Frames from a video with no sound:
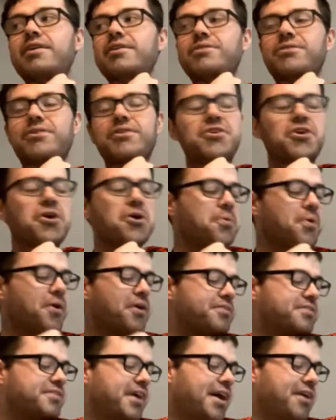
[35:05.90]
we know
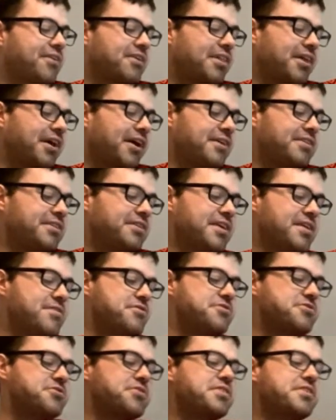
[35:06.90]
what Town are like. They never
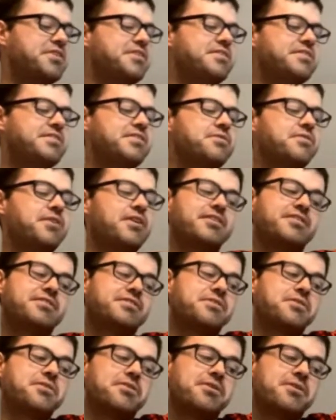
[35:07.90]
do it the easy way.
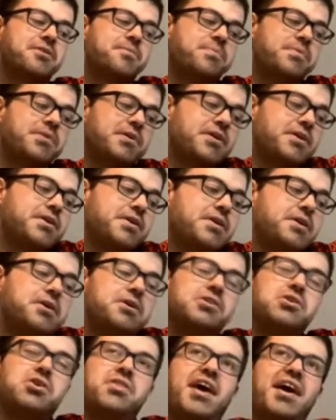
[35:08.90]
So,
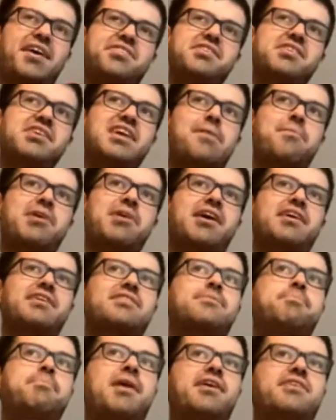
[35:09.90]
well, that's the game I
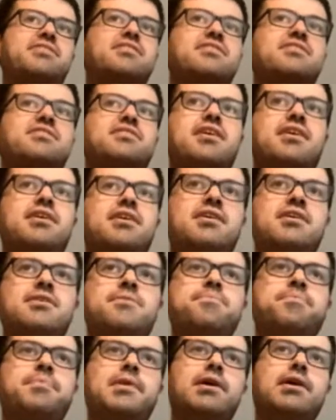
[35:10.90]
expect to
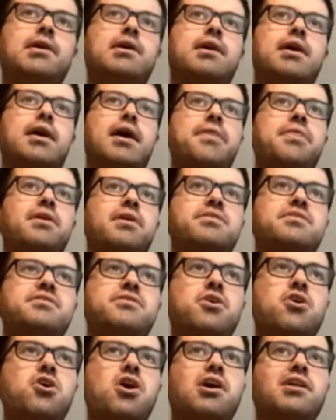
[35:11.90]
see. We're
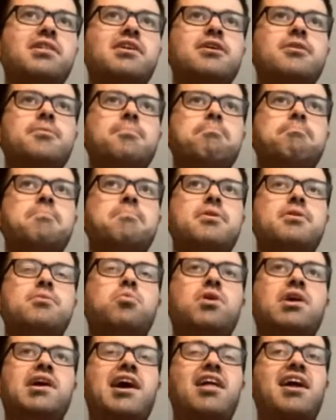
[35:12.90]

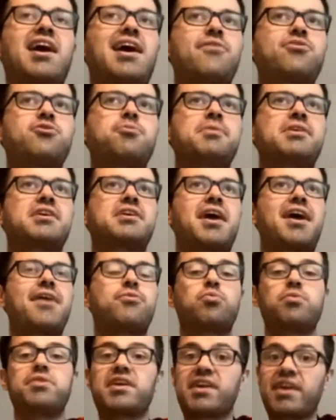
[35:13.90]
going to have to be
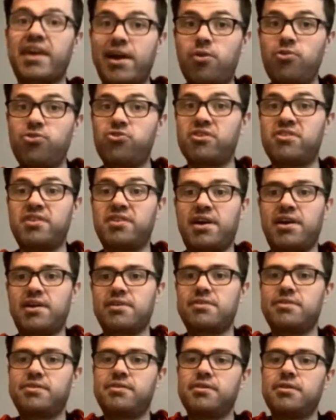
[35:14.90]
careful with the
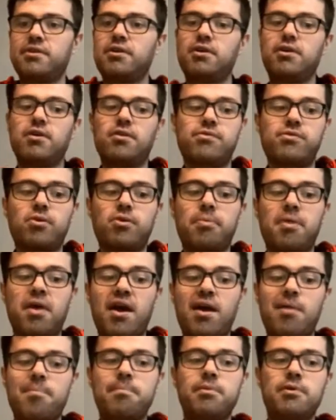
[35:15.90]
counter-attacks from
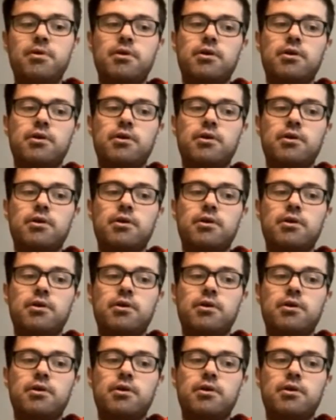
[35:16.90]
them,